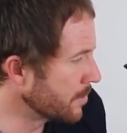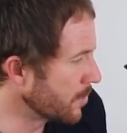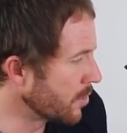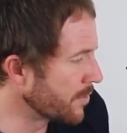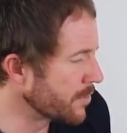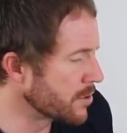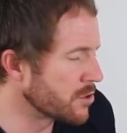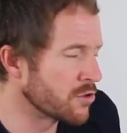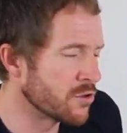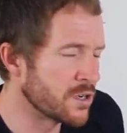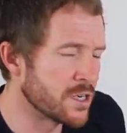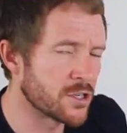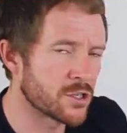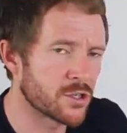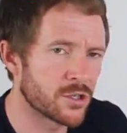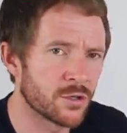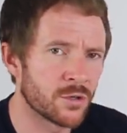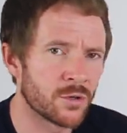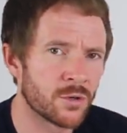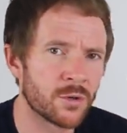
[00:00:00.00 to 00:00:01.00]
More of a
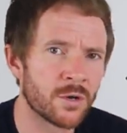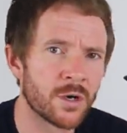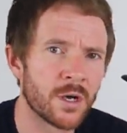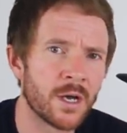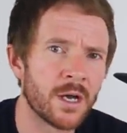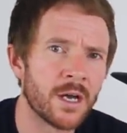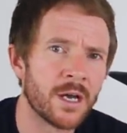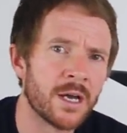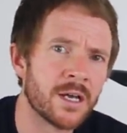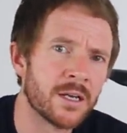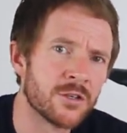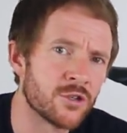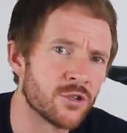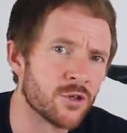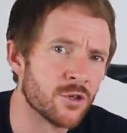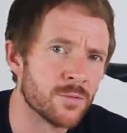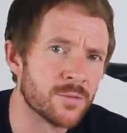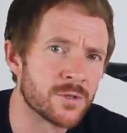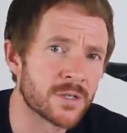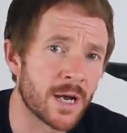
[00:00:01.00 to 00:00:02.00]
traditional
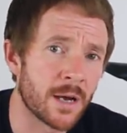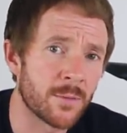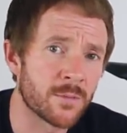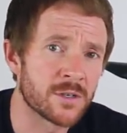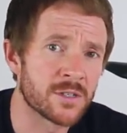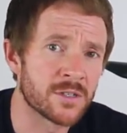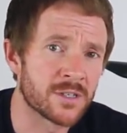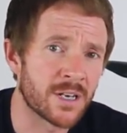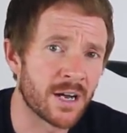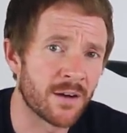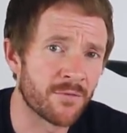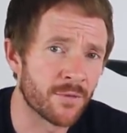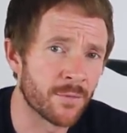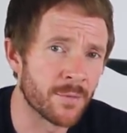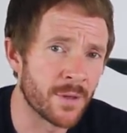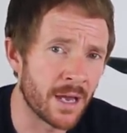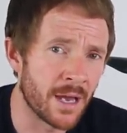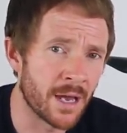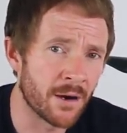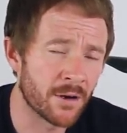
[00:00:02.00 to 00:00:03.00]
tube shape, which has come from
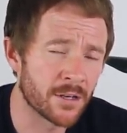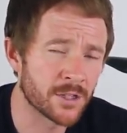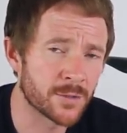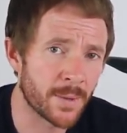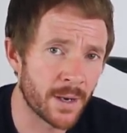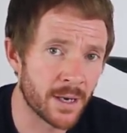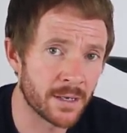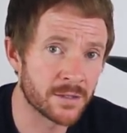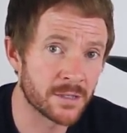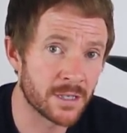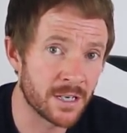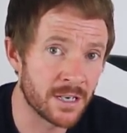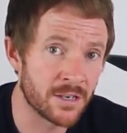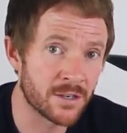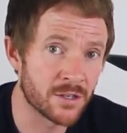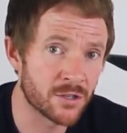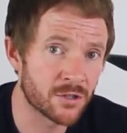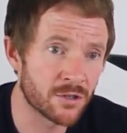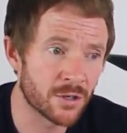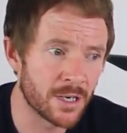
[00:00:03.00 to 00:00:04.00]
the aerospace
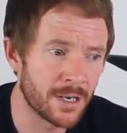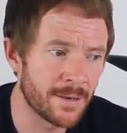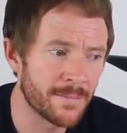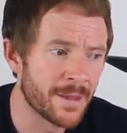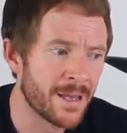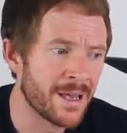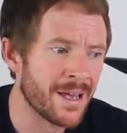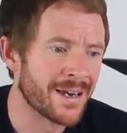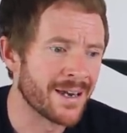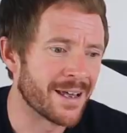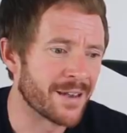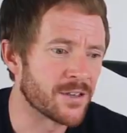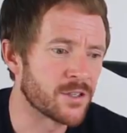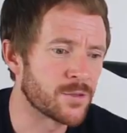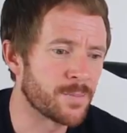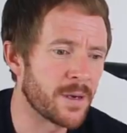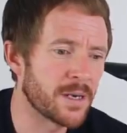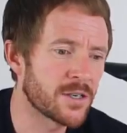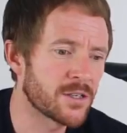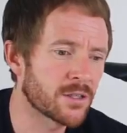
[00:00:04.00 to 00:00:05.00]
industry. Now, the
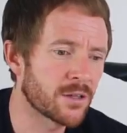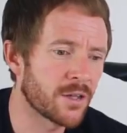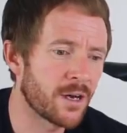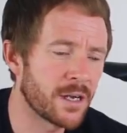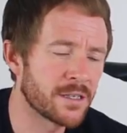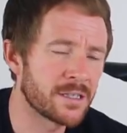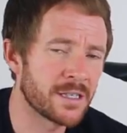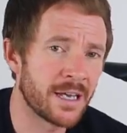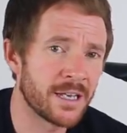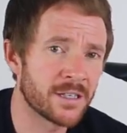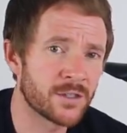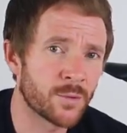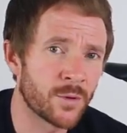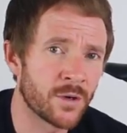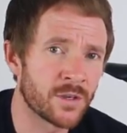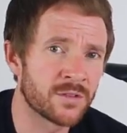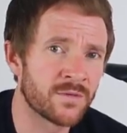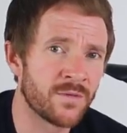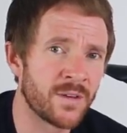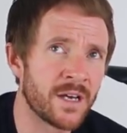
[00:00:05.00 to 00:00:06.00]
specialized
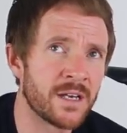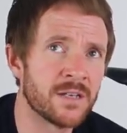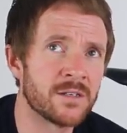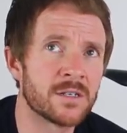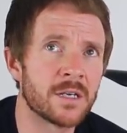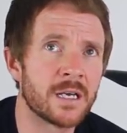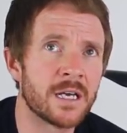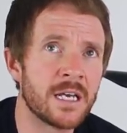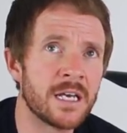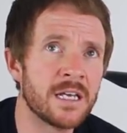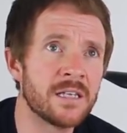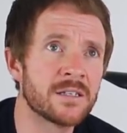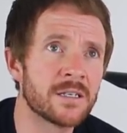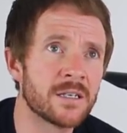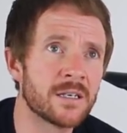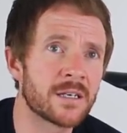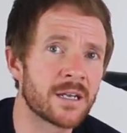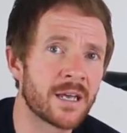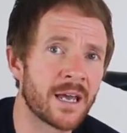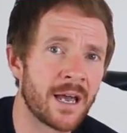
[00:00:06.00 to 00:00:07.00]
S-Works Venge
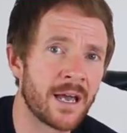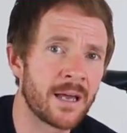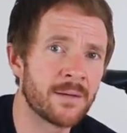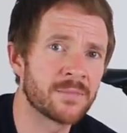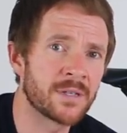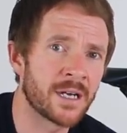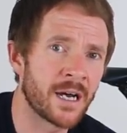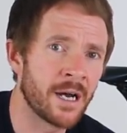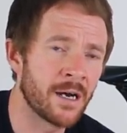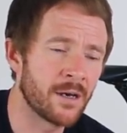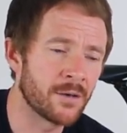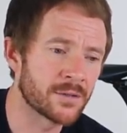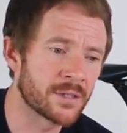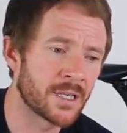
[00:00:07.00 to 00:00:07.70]
isn't Kammtail.